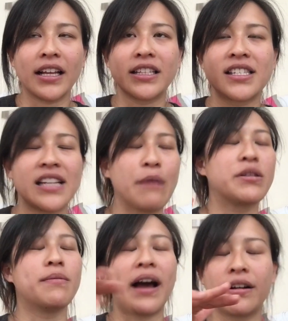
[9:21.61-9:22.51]
snaps
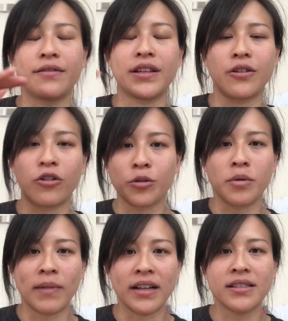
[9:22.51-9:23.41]
them out of this
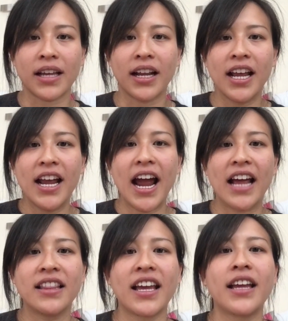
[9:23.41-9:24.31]
horrible mindset,
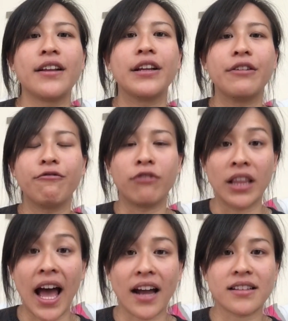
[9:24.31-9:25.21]
and they can
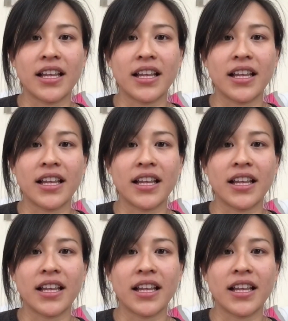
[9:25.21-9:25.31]
relax.